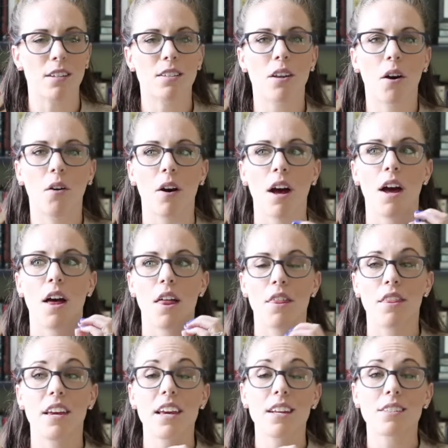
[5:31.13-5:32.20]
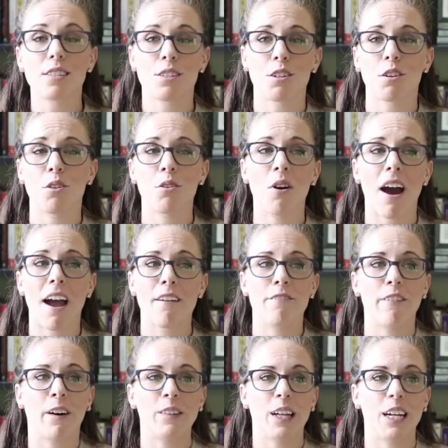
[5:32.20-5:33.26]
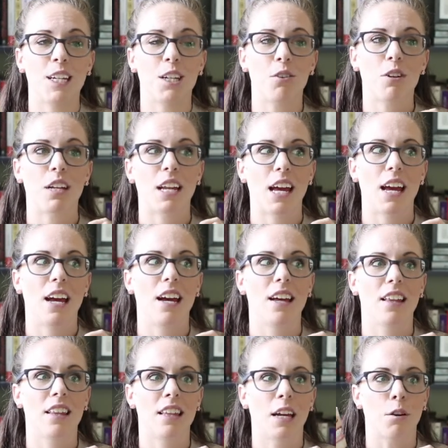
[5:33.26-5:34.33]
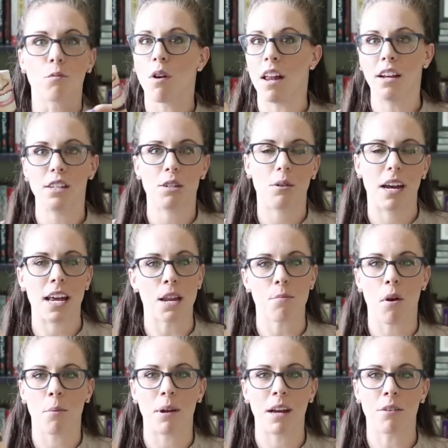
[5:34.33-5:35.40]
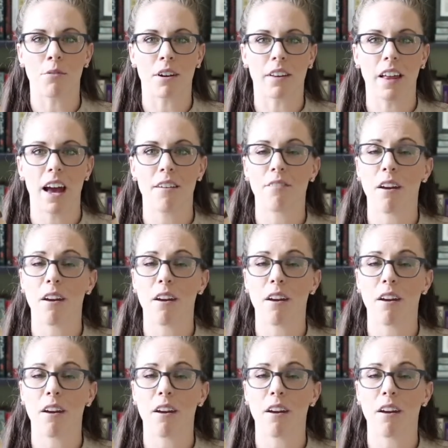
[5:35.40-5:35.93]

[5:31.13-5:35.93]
So these two, I felt like you could like run into at any moment in real life.